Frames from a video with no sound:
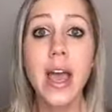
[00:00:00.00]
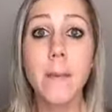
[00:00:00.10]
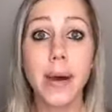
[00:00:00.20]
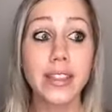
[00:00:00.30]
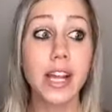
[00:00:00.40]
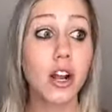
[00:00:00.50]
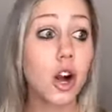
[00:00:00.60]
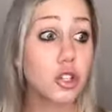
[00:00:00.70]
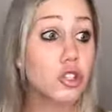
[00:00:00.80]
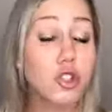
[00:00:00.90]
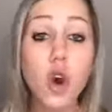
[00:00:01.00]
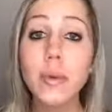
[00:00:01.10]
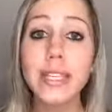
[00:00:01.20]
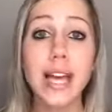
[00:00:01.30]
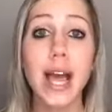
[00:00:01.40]
But there are so
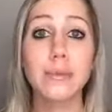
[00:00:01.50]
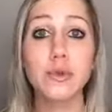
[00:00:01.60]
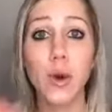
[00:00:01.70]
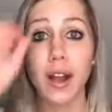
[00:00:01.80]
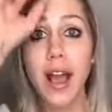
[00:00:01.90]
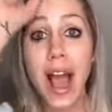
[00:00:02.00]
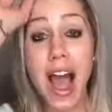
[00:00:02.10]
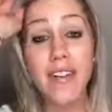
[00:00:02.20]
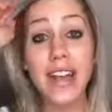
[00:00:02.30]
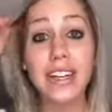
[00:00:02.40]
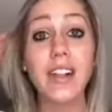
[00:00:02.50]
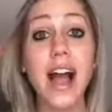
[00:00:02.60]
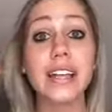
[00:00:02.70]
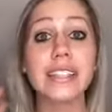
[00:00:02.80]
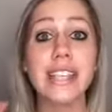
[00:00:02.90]
many times where I've had
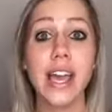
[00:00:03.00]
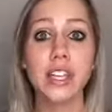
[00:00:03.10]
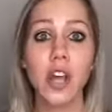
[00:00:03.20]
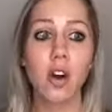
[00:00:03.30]
clients say,